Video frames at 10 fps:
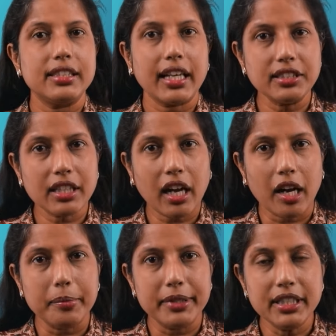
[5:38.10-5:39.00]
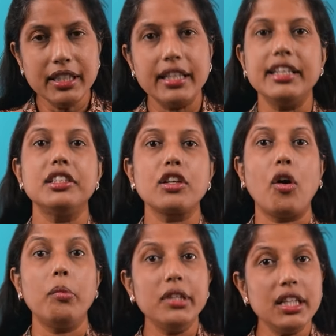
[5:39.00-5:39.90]
Such a carbon is
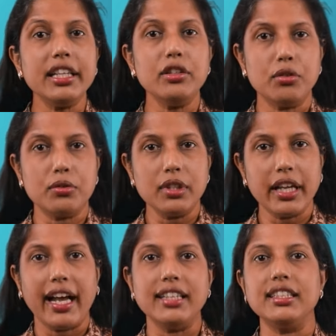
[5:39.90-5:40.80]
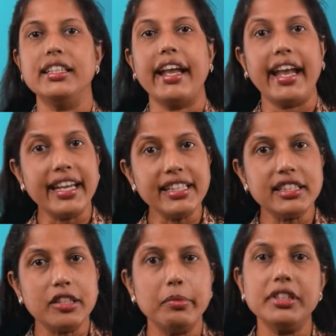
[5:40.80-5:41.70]
commonly known as an
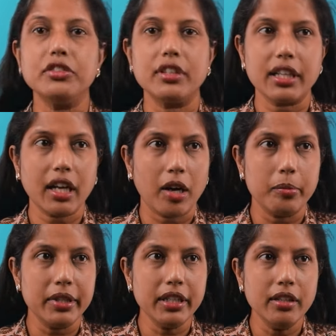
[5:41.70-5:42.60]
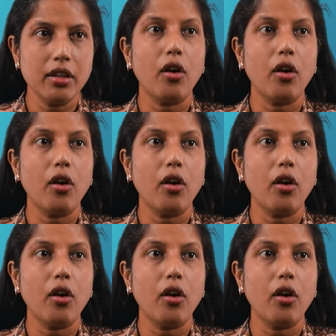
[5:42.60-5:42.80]
asymmetric carbon